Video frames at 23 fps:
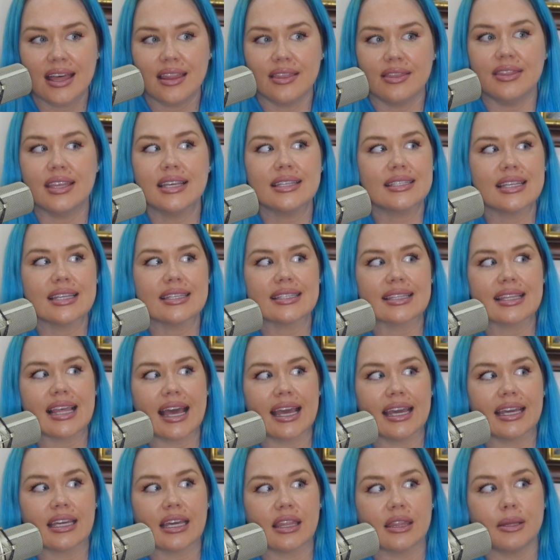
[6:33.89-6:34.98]
This is
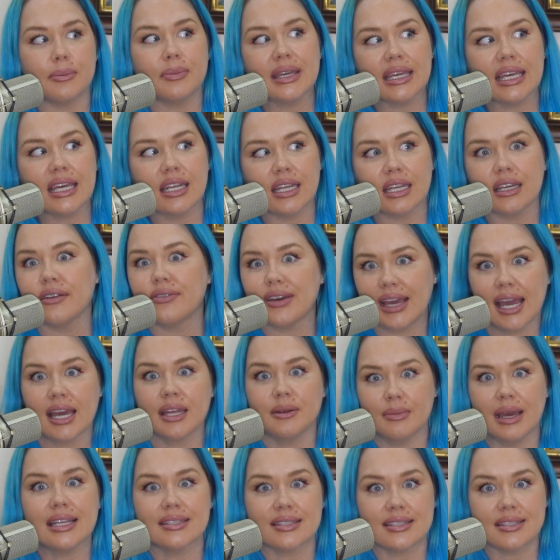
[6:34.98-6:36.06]
like the beginning of
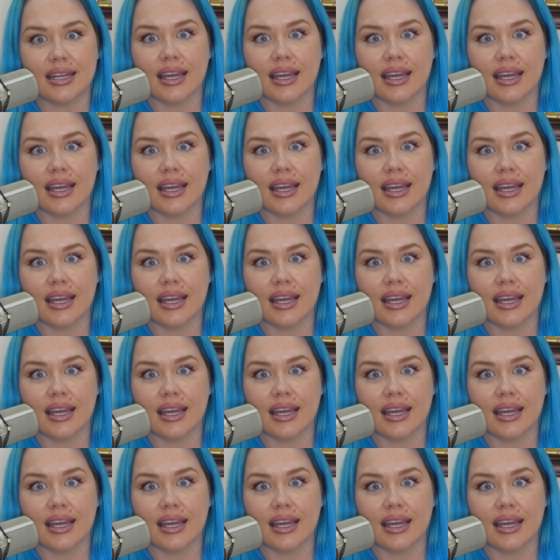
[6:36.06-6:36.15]
Handmaid's